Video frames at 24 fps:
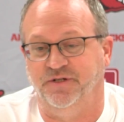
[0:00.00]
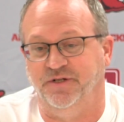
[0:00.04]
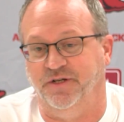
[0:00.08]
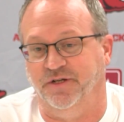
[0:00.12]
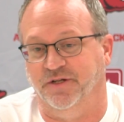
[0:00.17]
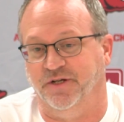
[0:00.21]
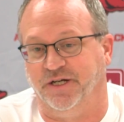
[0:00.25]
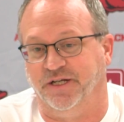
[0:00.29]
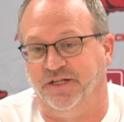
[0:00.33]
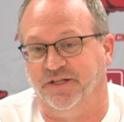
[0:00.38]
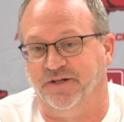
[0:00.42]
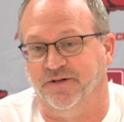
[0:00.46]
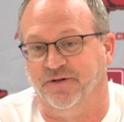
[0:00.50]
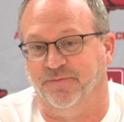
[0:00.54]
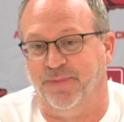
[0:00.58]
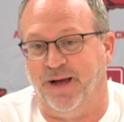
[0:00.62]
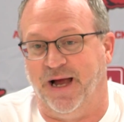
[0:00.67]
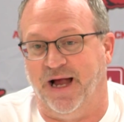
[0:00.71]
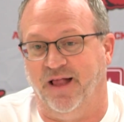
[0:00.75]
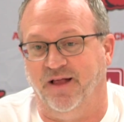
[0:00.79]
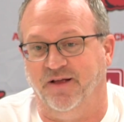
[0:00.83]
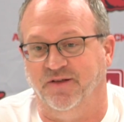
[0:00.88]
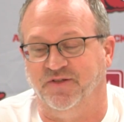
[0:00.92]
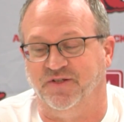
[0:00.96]
You look at their
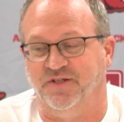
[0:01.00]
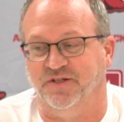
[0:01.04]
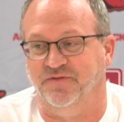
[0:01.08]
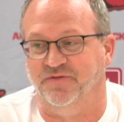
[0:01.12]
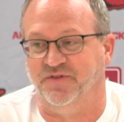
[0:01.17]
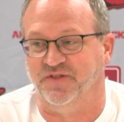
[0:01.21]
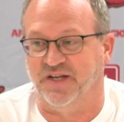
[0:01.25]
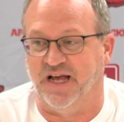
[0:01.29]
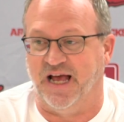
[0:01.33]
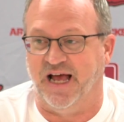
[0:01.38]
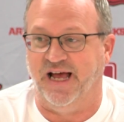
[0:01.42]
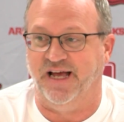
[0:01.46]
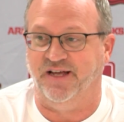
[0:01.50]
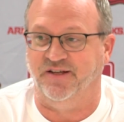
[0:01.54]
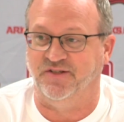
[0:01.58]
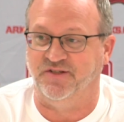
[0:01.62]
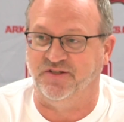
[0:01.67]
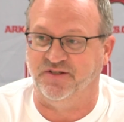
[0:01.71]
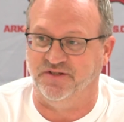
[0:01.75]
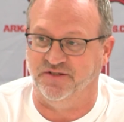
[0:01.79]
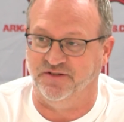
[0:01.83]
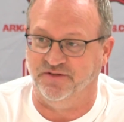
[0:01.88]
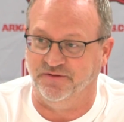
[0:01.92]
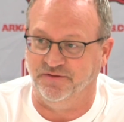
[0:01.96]
balance of
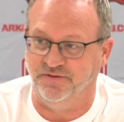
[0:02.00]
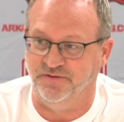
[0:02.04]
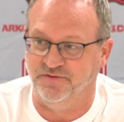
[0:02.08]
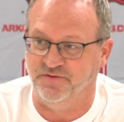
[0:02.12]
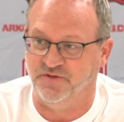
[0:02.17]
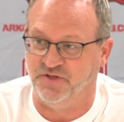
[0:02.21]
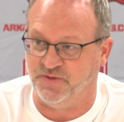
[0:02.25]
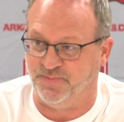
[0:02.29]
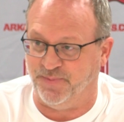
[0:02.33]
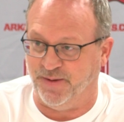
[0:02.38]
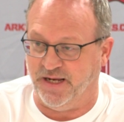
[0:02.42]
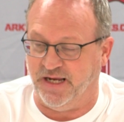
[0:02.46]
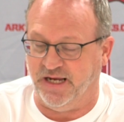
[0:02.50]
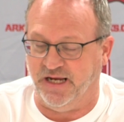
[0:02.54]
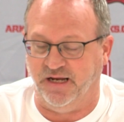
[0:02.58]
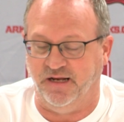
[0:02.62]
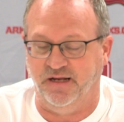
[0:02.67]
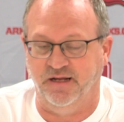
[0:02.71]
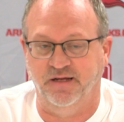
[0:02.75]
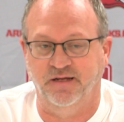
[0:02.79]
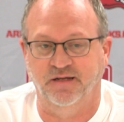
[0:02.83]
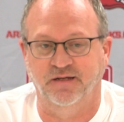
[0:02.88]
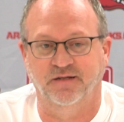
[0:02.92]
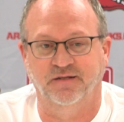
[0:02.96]
size to
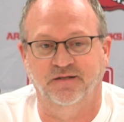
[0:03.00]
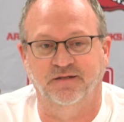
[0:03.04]
speed.